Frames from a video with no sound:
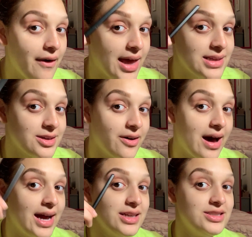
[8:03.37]
Okay, so
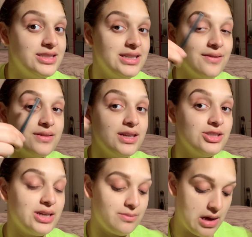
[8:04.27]
I definitely
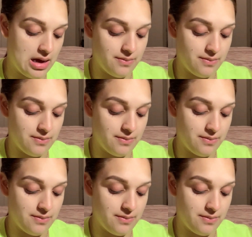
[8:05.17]
shaded my